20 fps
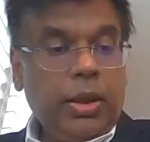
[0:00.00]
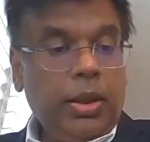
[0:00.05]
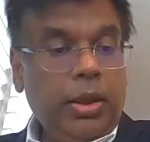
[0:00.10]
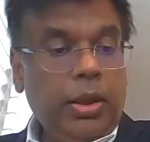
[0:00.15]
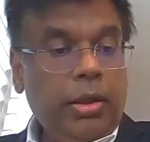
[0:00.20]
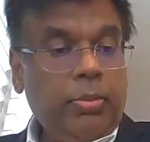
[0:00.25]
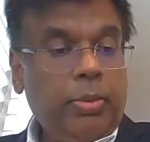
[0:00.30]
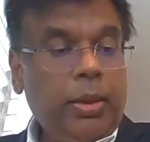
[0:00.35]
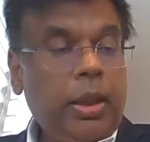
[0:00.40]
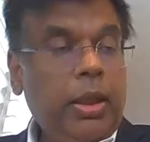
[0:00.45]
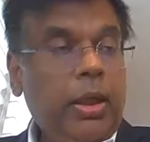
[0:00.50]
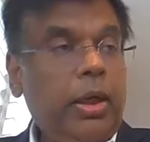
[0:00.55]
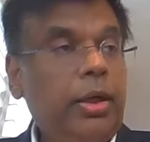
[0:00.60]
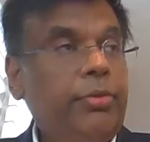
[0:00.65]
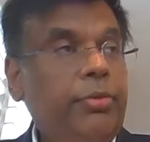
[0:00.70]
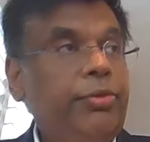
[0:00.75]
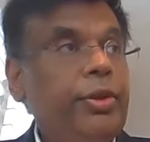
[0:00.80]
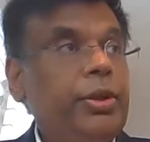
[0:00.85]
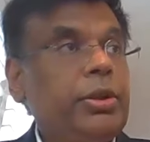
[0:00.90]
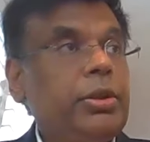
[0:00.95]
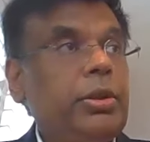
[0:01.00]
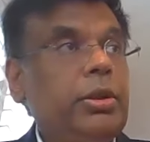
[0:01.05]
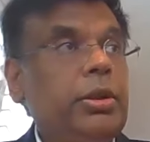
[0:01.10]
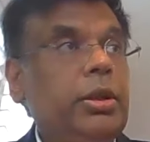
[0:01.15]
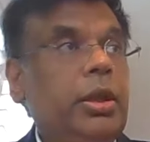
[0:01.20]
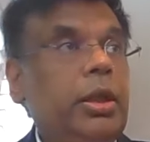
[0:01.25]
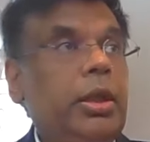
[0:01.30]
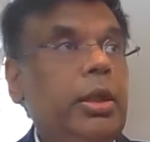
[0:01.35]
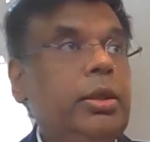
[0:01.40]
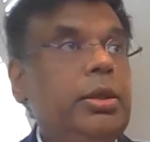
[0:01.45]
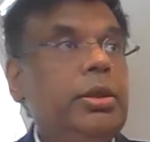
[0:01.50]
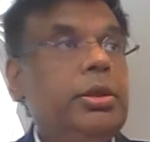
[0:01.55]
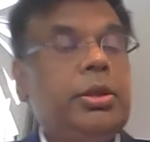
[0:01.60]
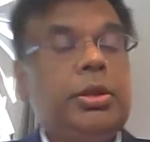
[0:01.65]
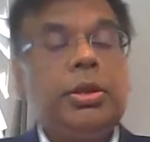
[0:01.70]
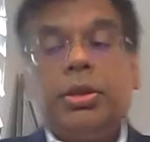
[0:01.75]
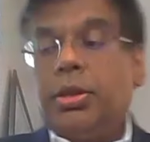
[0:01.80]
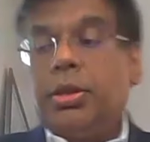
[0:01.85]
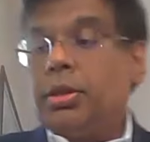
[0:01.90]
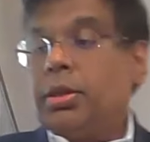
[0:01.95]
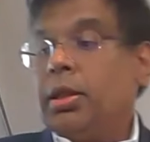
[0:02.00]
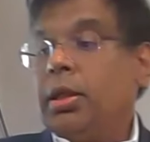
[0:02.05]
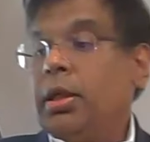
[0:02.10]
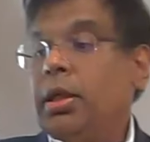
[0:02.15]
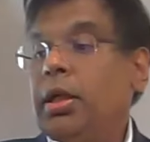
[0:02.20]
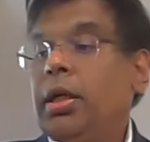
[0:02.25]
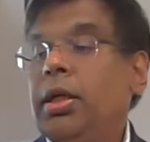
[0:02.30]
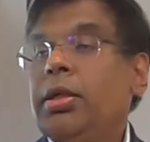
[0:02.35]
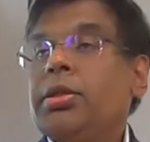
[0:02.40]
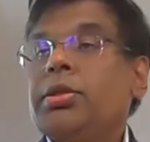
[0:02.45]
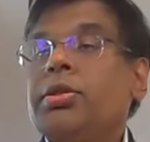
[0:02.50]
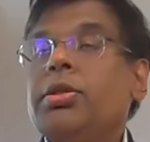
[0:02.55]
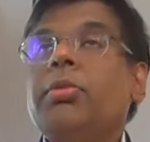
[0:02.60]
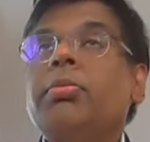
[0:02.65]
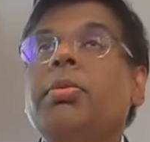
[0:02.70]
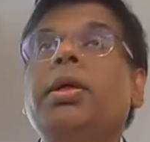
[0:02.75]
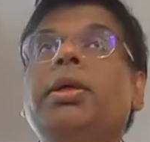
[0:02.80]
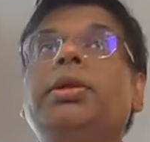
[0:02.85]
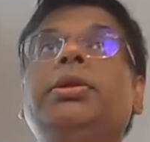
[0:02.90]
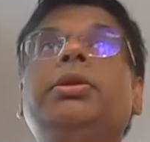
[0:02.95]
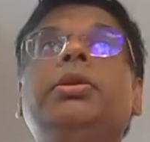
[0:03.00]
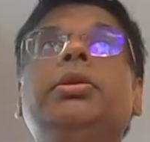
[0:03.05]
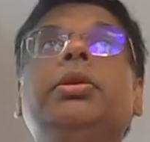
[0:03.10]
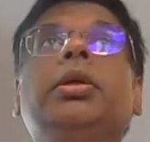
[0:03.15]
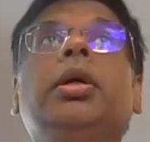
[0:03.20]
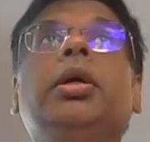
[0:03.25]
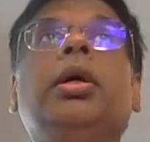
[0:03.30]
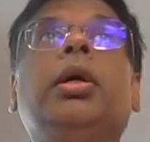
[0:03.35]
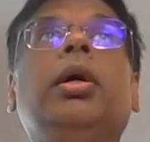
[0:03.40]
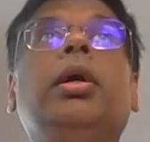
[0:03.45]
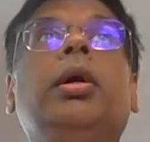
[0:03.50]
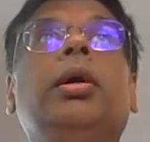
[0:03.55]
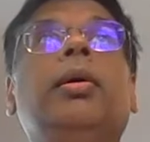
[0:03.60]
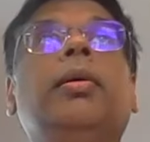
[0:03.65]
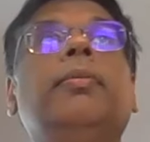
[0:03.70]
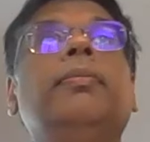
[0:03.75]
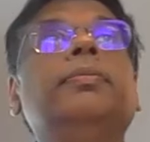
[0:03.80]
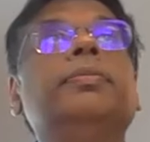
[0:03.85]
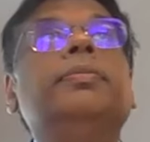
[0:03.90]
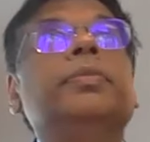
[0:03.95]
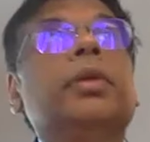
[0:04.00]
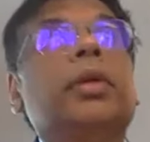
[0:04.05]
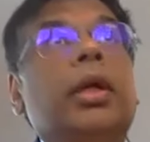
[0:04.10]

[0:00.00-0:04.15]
hear about artificial intelligence so much um,